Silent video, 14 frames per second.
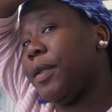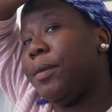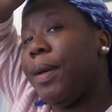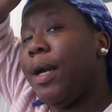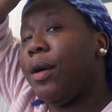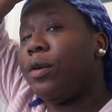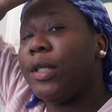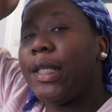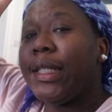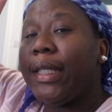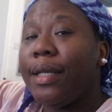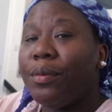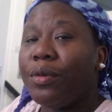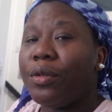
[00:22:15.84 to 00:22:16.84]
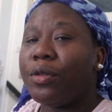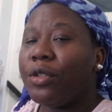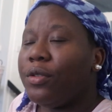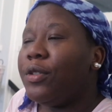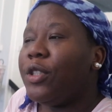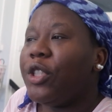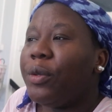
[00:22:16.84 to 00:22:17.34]
my other neighbor,
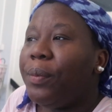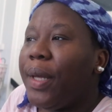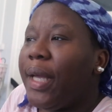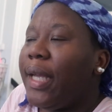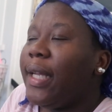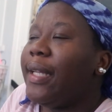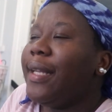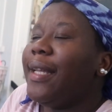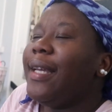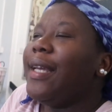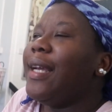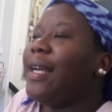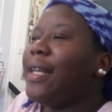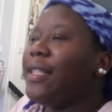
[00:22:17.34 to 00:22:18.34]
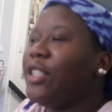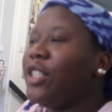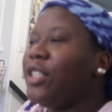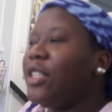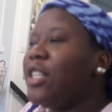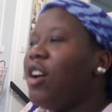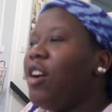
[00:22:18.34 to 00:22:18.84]
Jermaine and
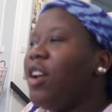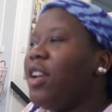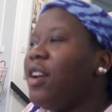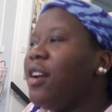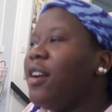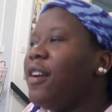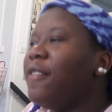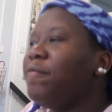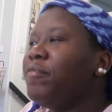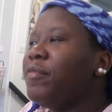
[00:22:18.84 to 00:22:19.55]
Josiah.